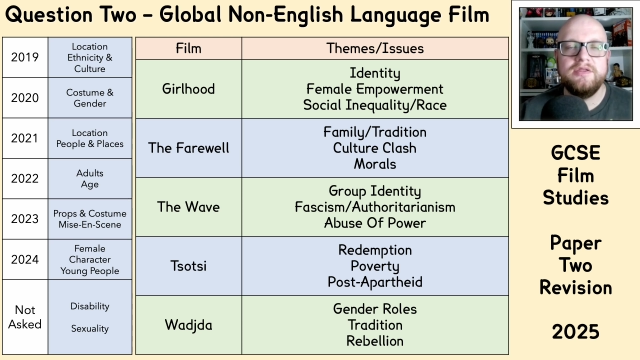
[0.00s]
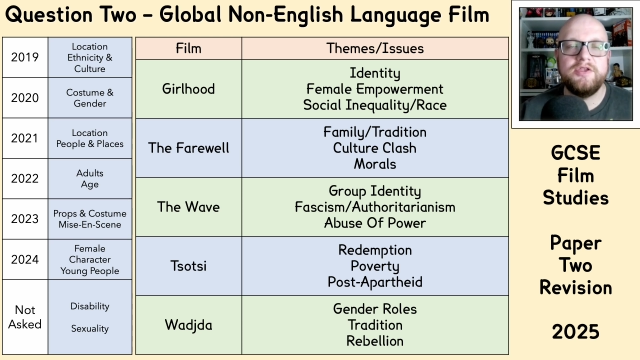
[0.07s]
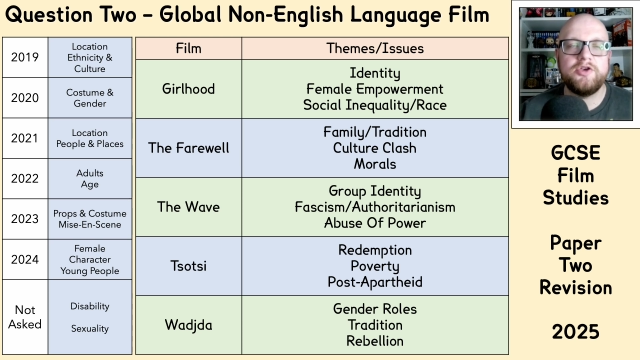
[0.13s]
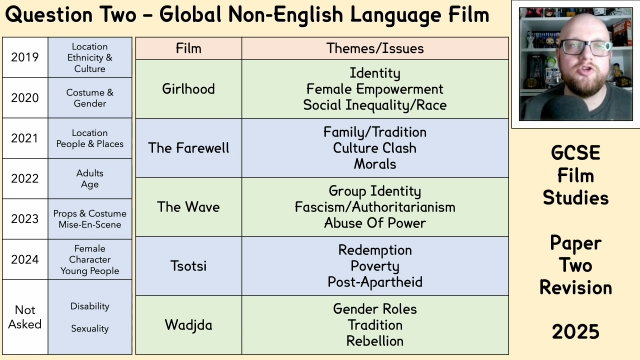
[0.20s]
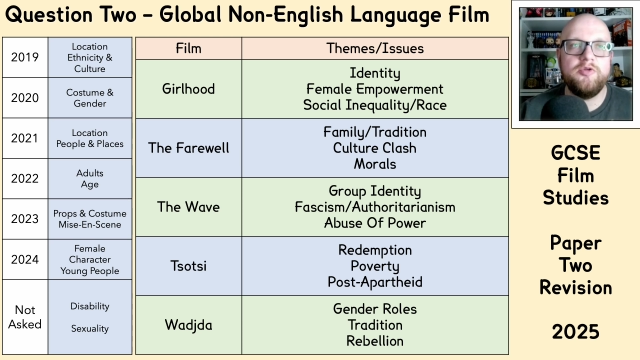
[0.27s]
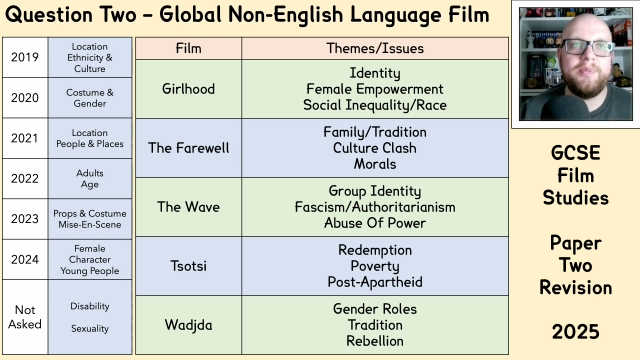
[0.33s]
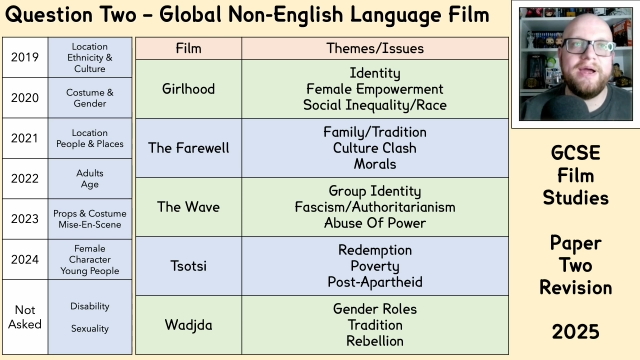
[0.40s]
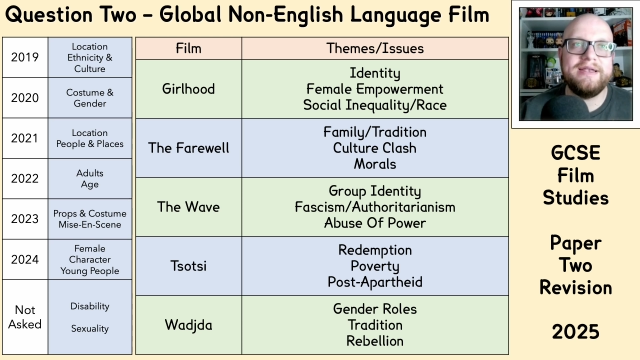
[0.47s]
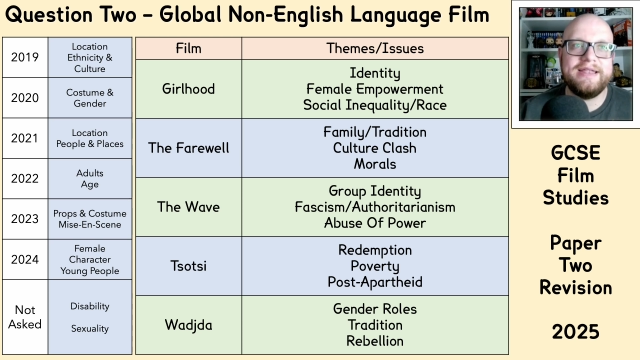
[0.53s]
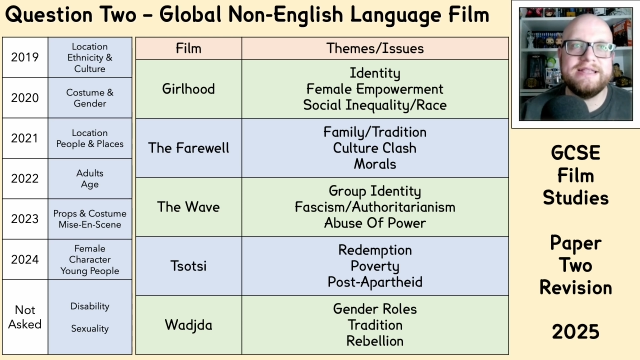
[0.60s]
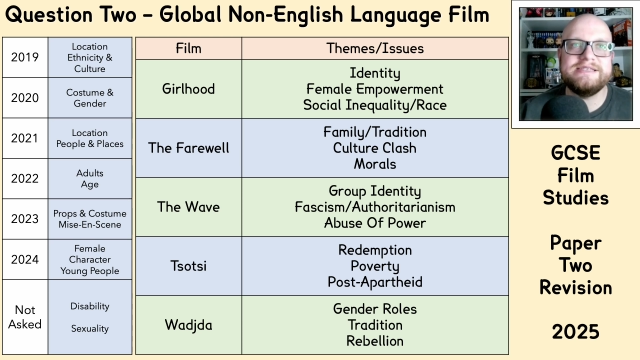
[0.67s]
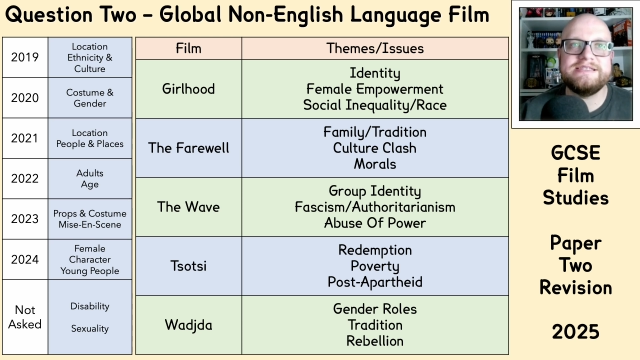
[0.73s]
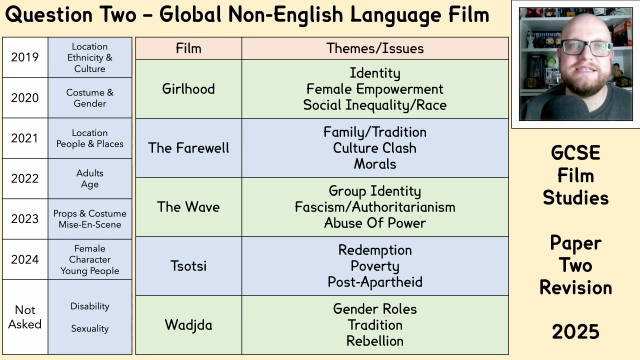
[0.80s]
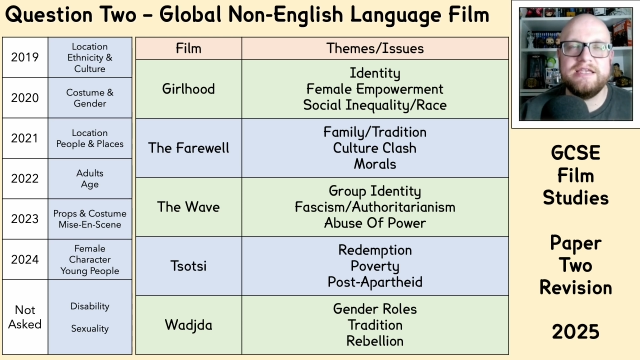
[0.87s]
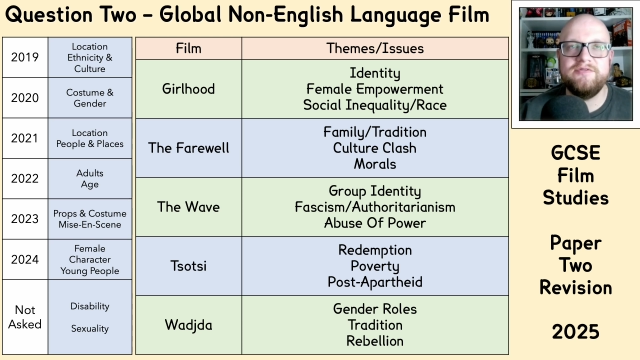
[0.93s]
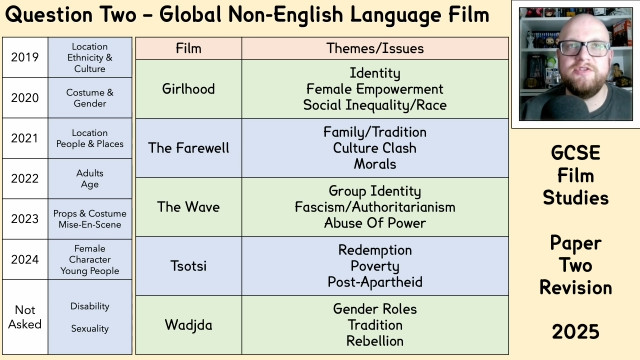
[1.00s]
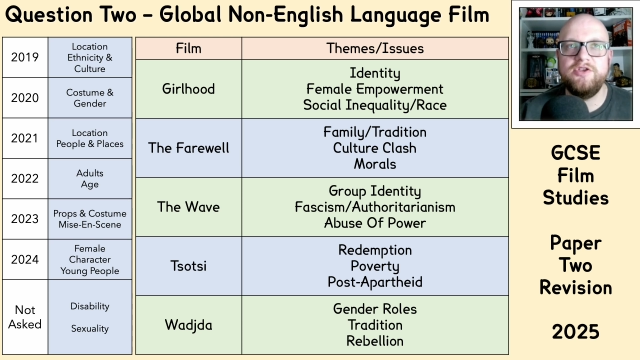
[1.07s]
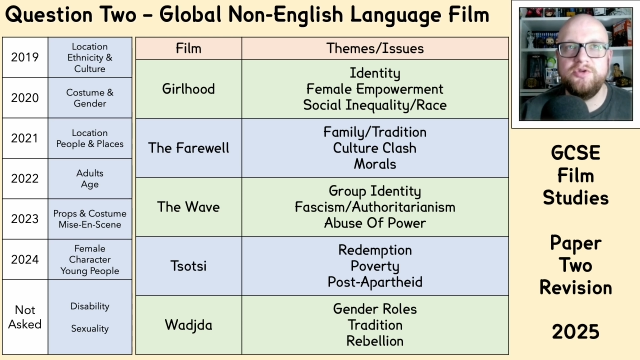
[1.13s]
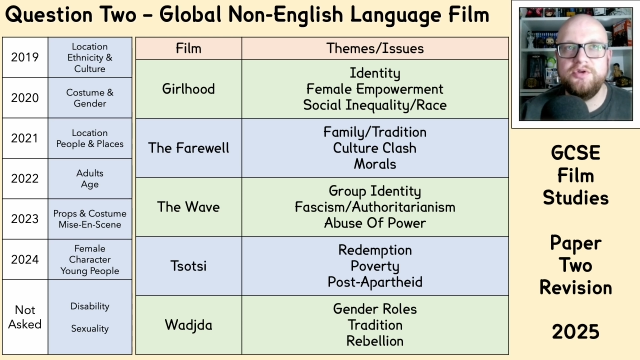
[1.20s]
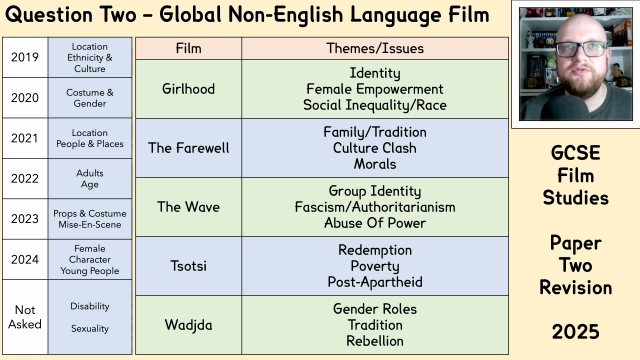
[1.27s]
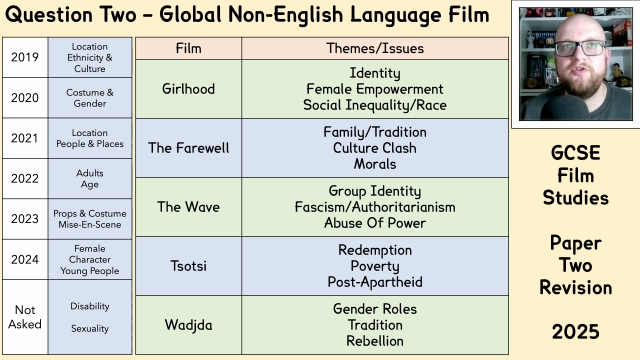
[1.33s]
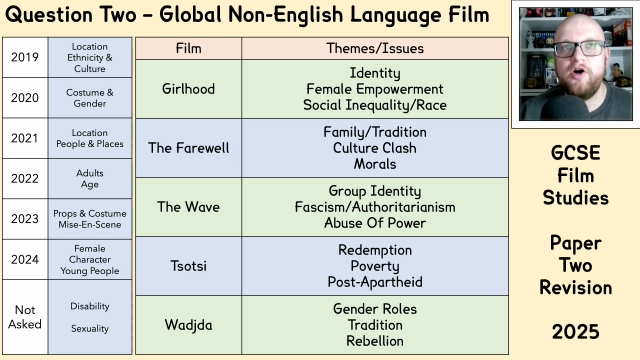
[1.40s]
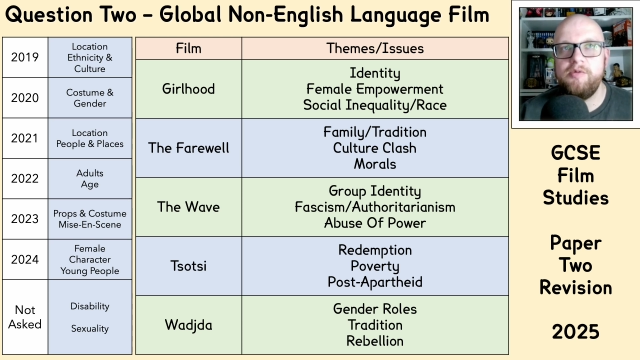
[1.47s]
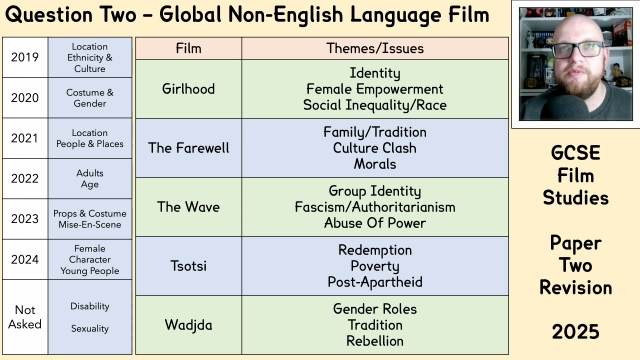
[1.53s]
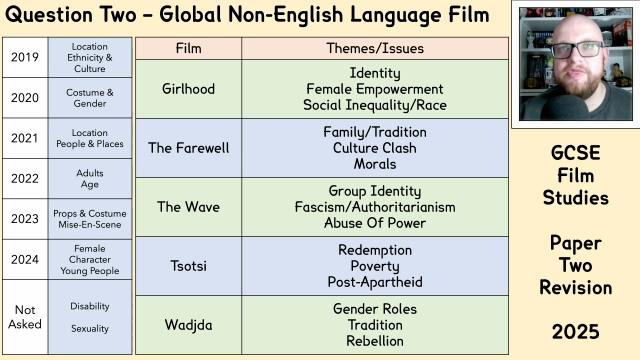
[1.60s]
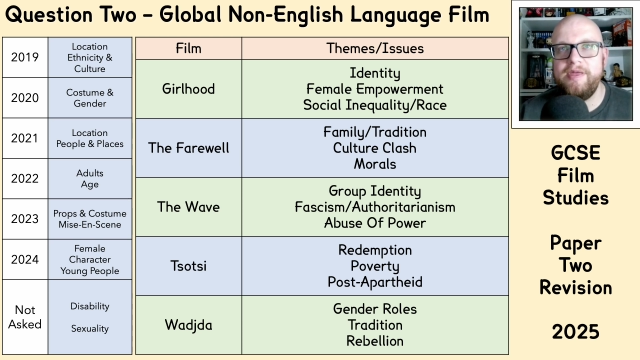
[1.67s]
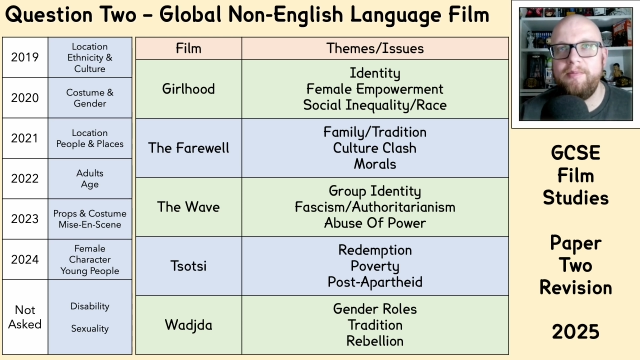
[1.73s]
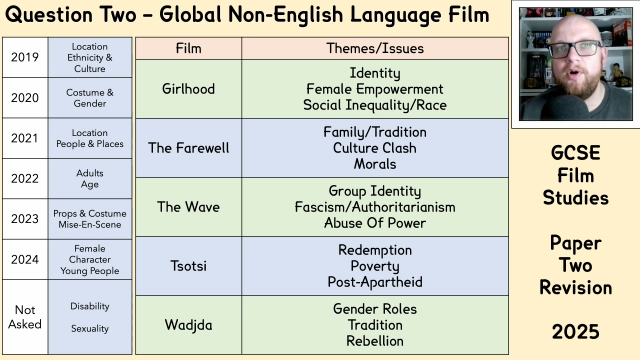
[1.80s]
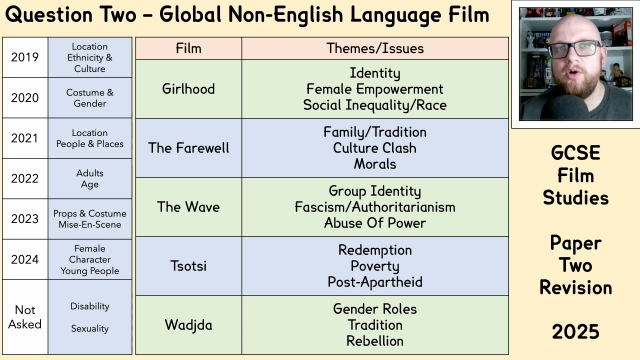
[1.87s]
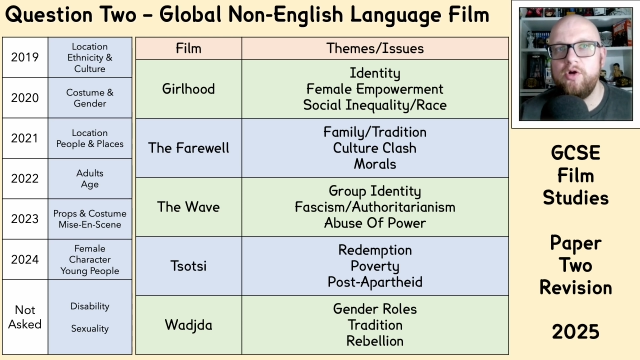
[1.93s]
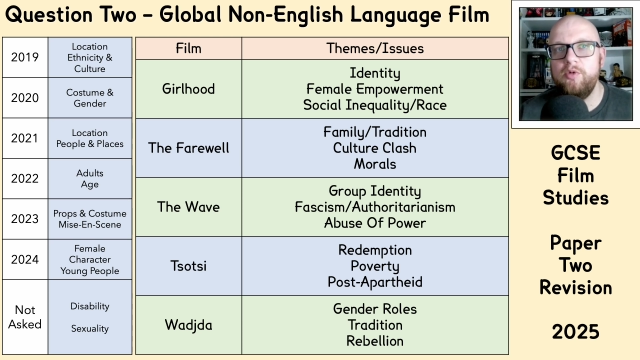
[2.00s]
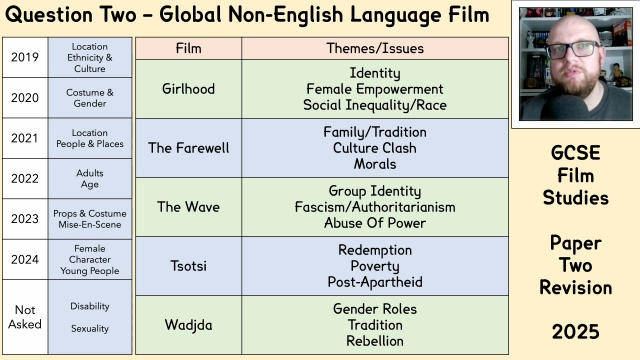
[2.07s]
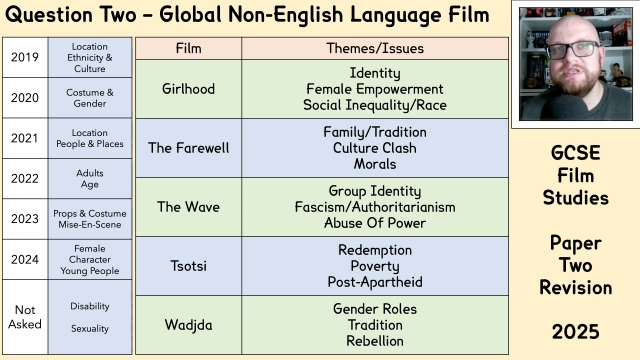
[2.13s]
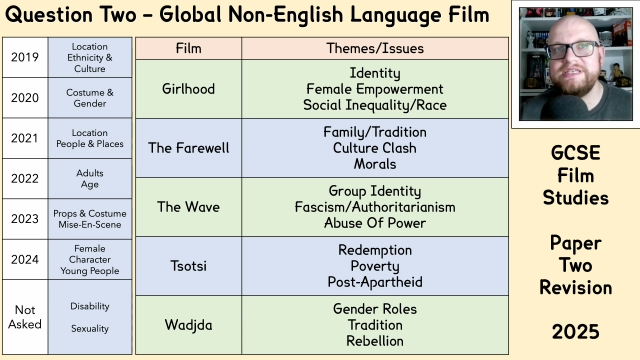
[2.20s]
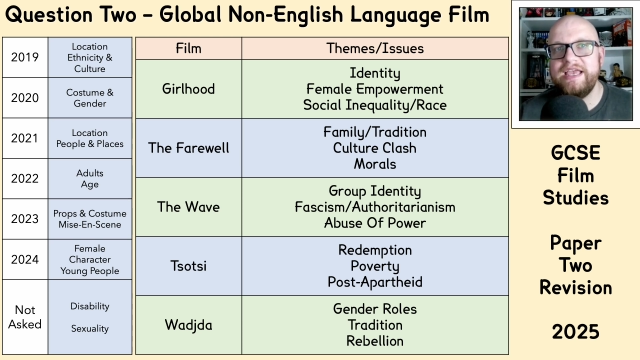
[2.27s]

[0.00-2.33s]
The group identity of the uniform and them all coming